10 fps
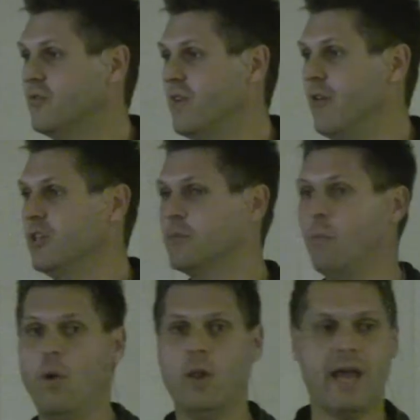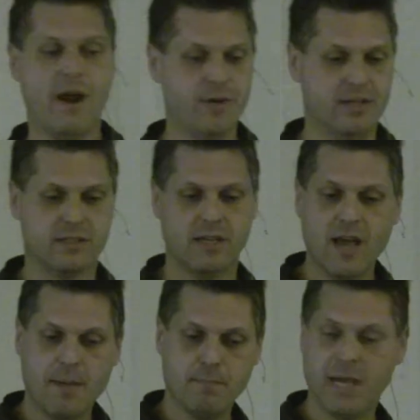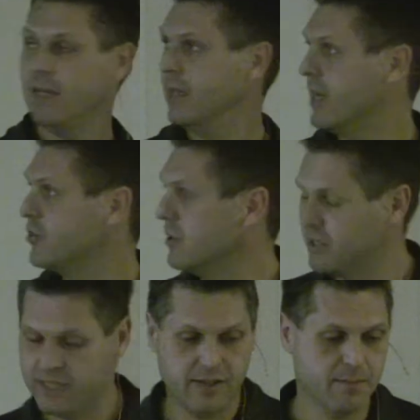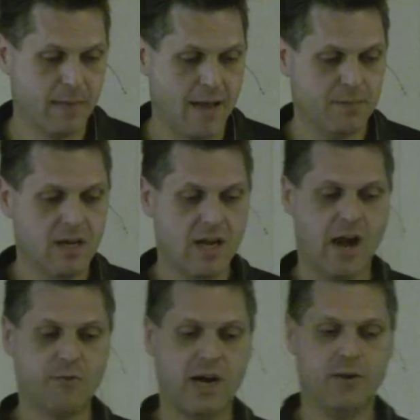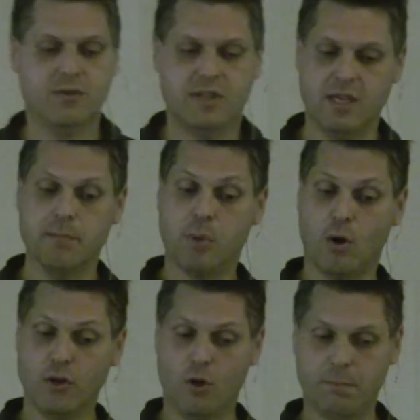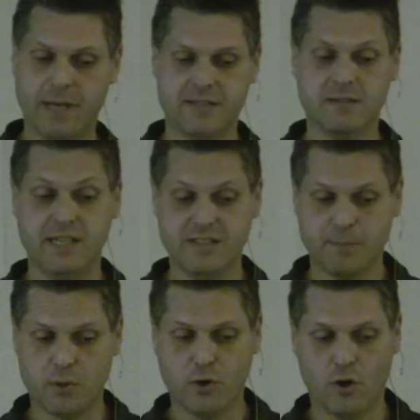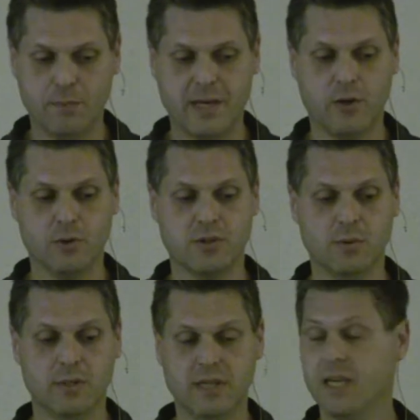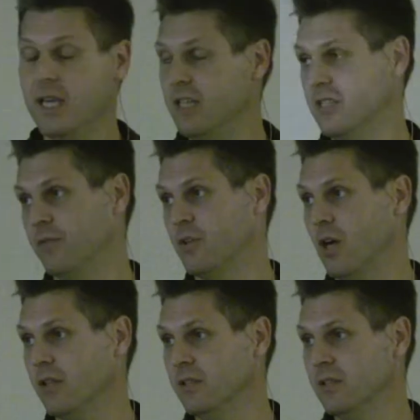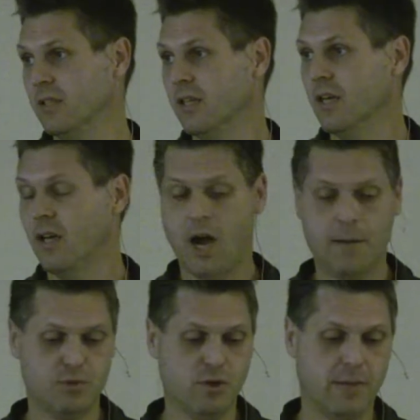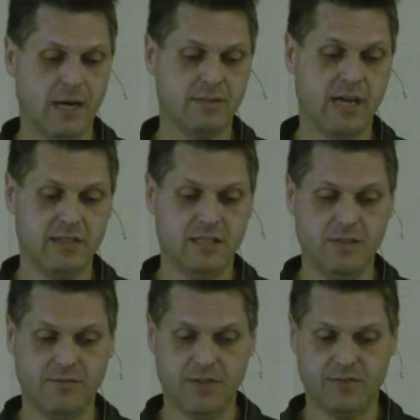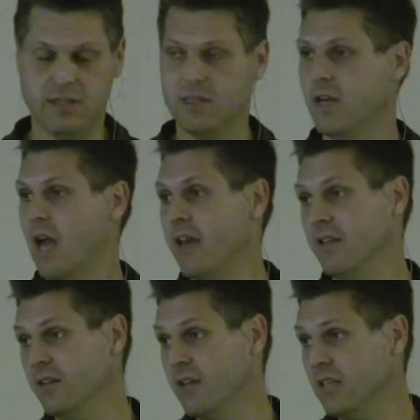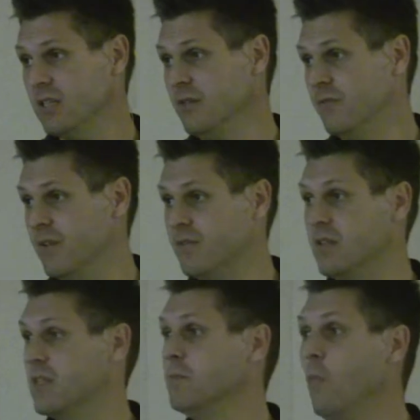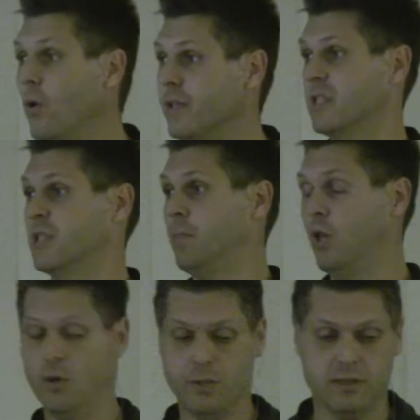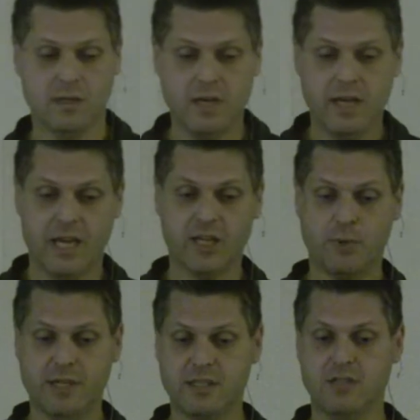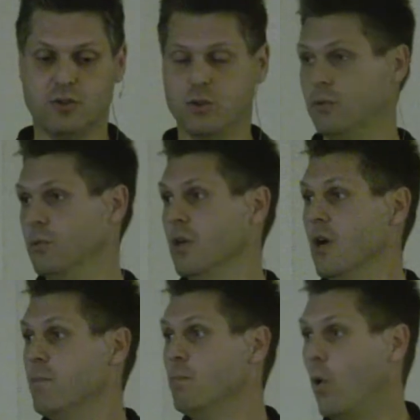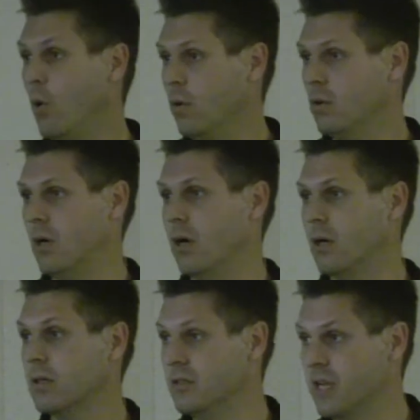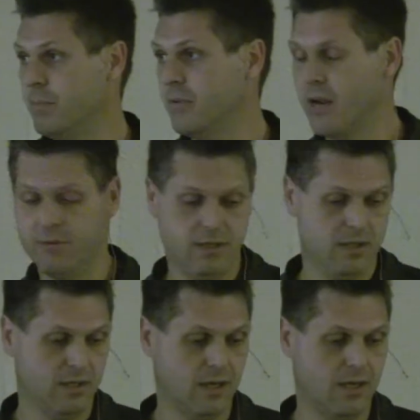to very small areas, mainly, as you can on the map, around the Bornholm Basin, east of Bornholm, and also east of Gotland, up to about 1950. And in the 1950s, it more or less exploded, increasing to more contemporary